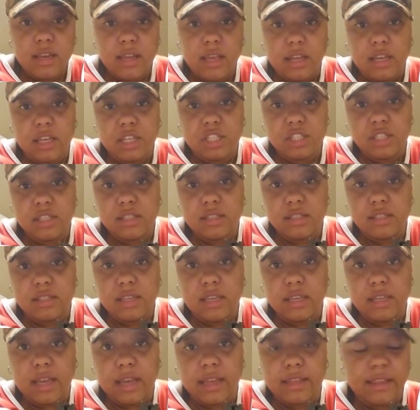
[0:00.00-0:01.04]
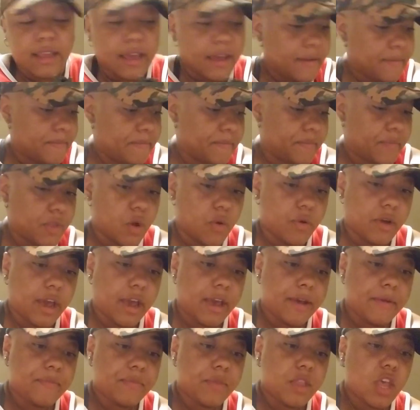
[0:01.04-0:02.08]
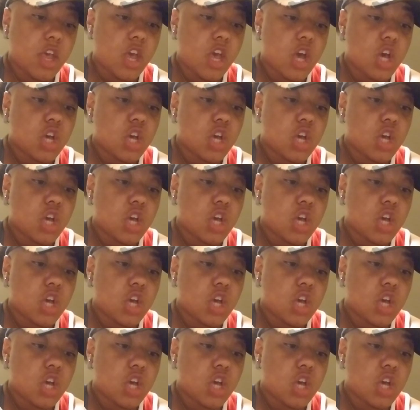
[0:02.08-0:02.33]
and it should seat like that. Okay.